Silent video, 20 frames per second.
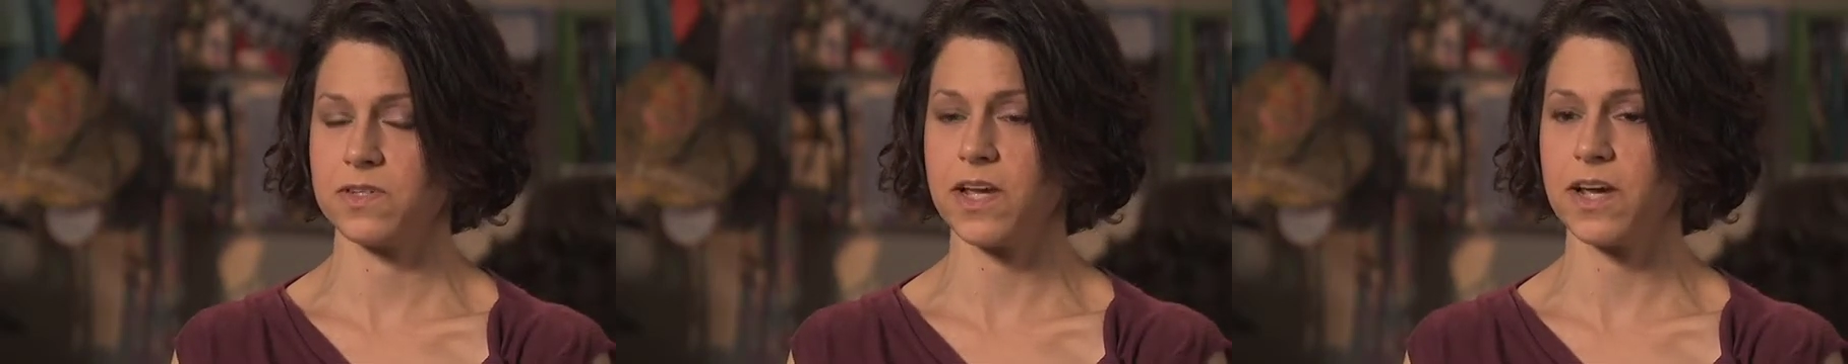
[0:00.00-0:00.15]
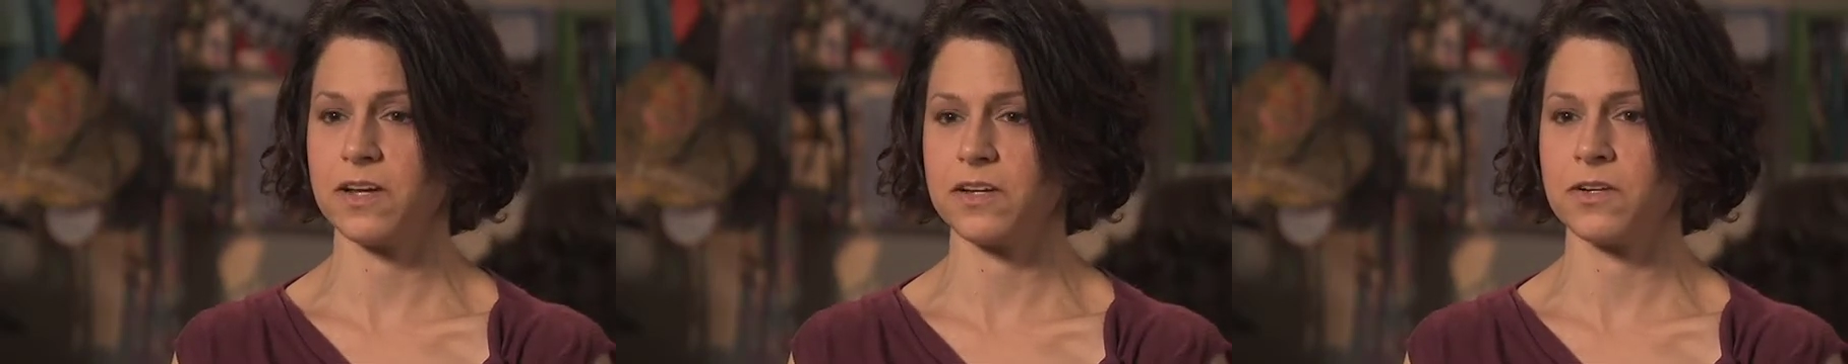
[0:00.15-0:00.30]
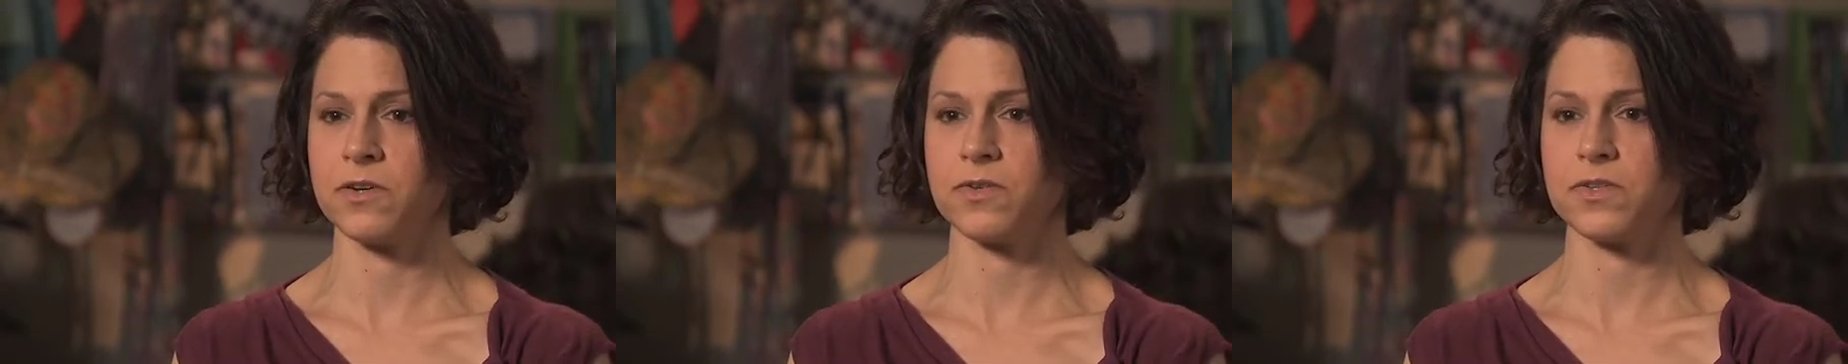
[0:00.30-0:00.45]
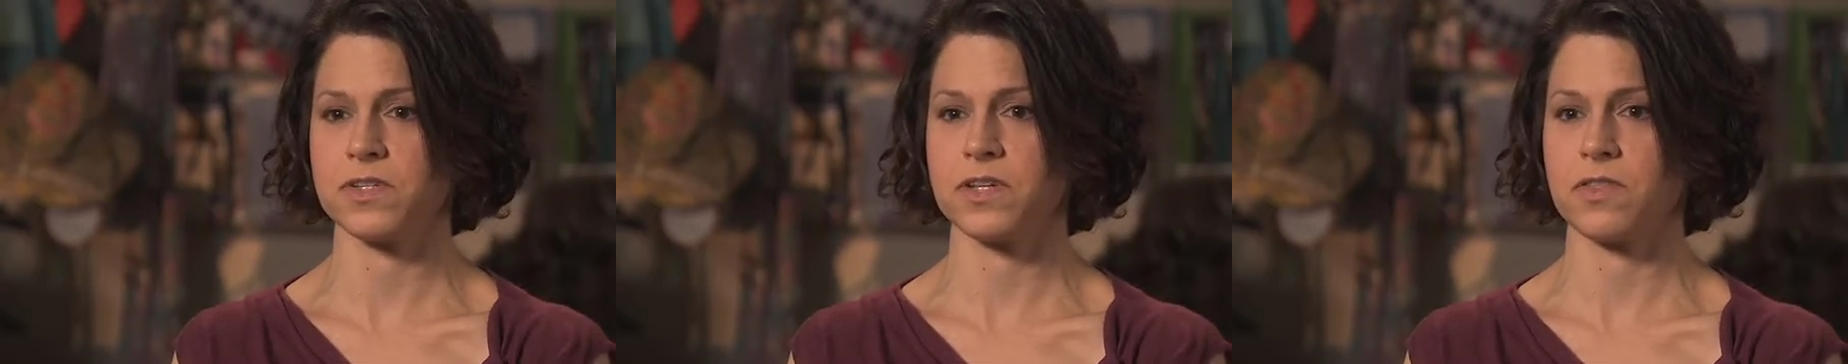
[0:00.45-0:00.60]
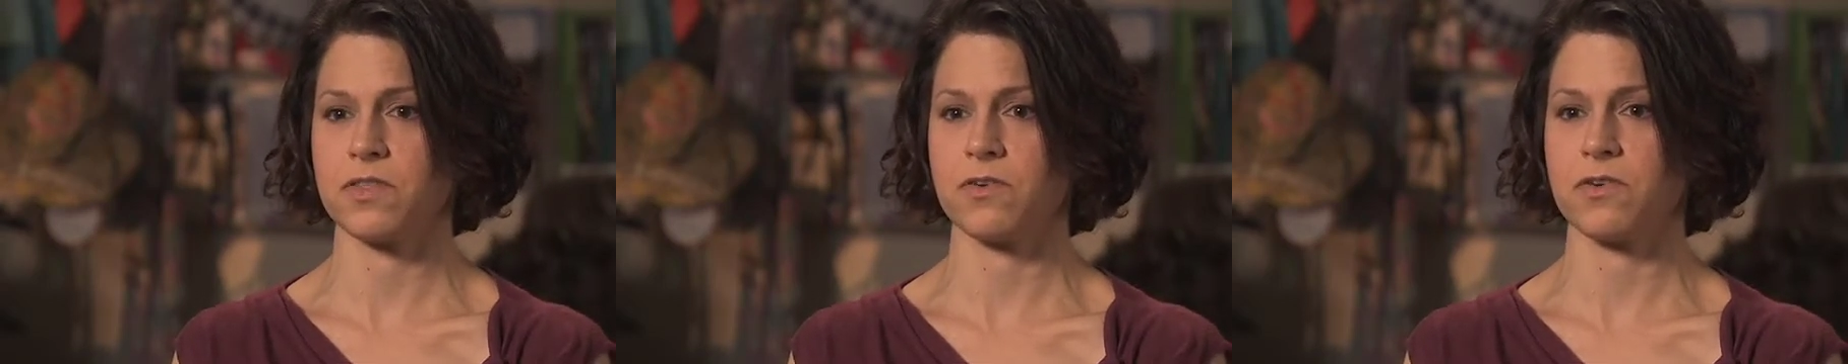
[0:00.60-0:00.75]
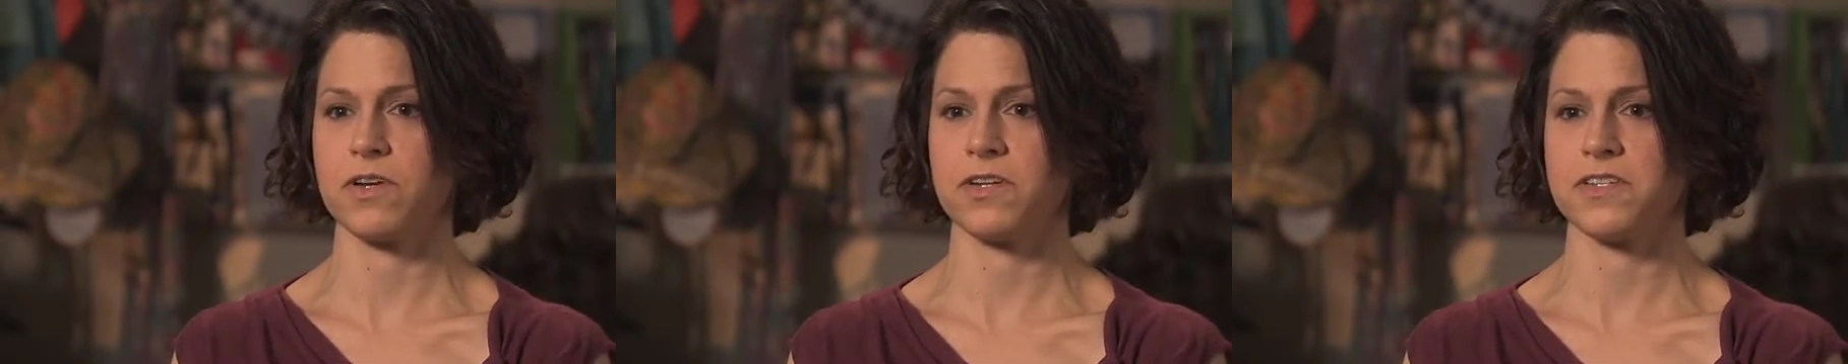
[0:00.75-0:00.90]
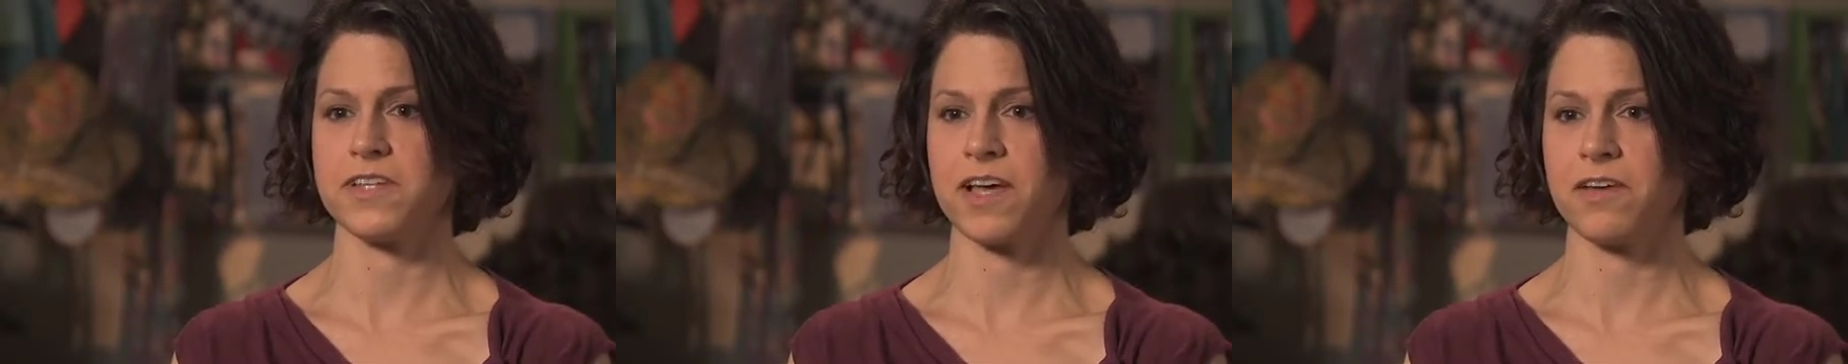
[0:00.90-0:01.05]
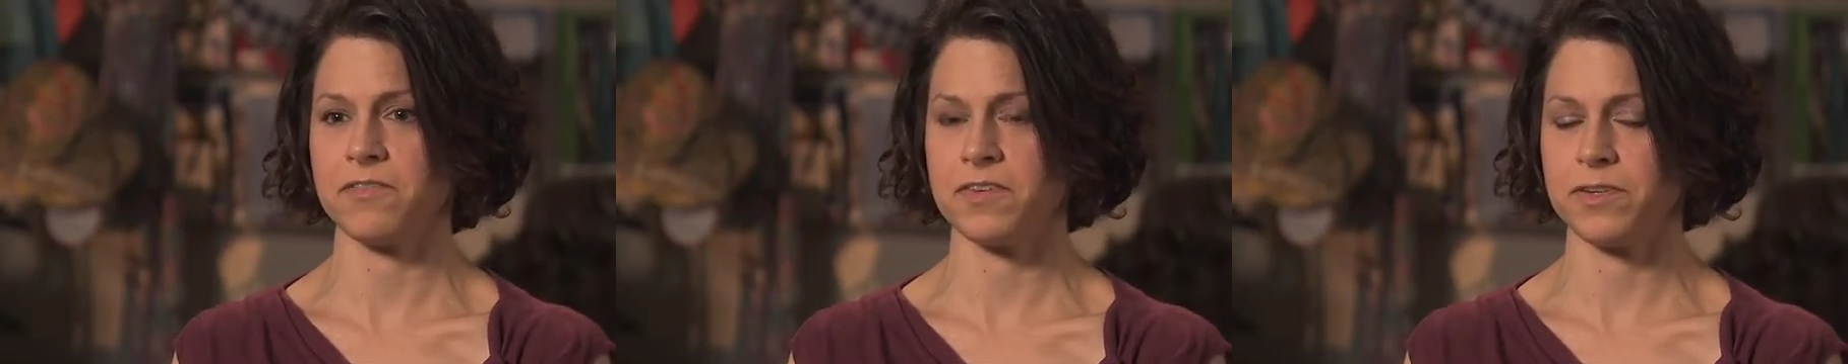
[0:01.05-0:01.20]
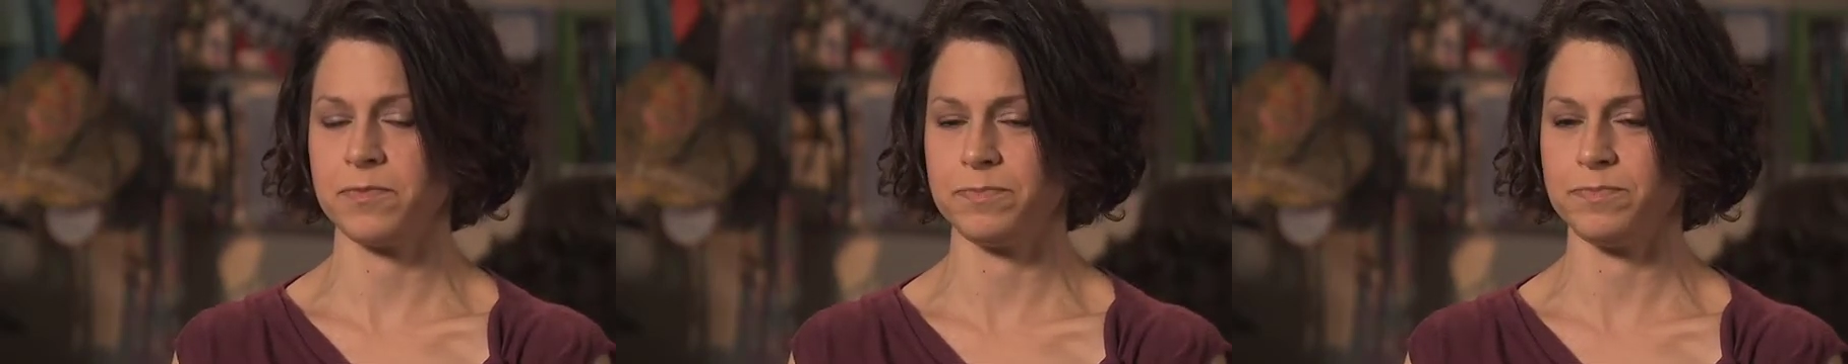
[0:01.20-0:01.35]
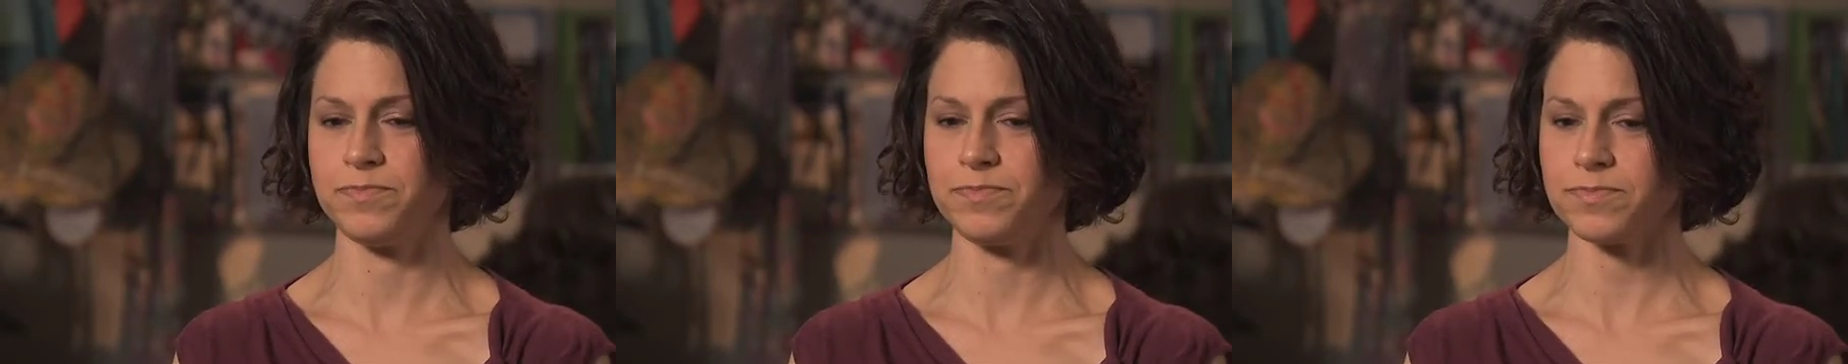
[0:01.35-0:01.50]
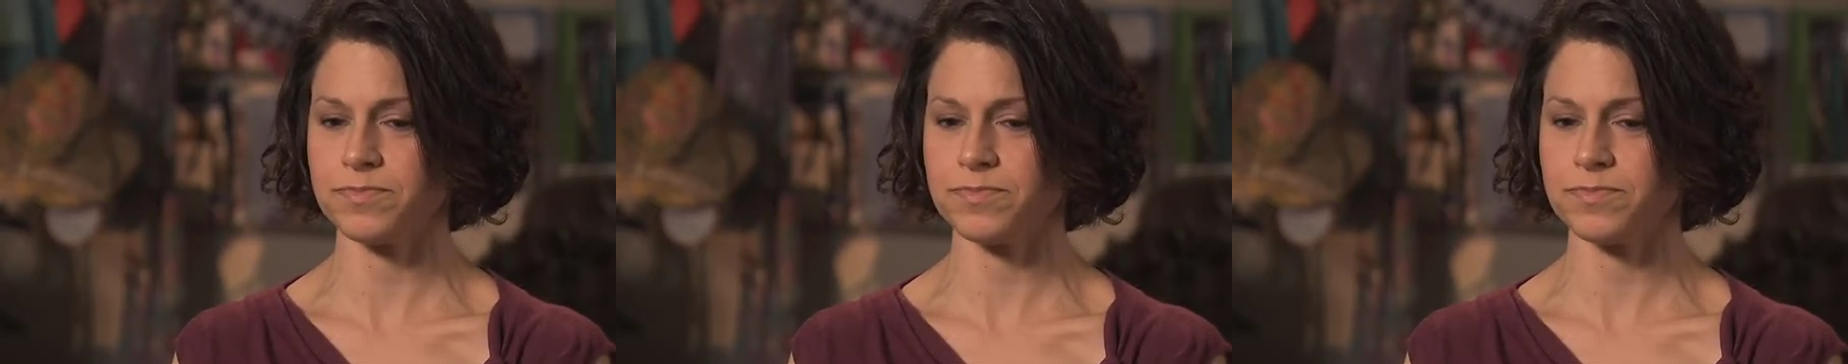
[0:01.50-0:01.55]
diagnosed at 37.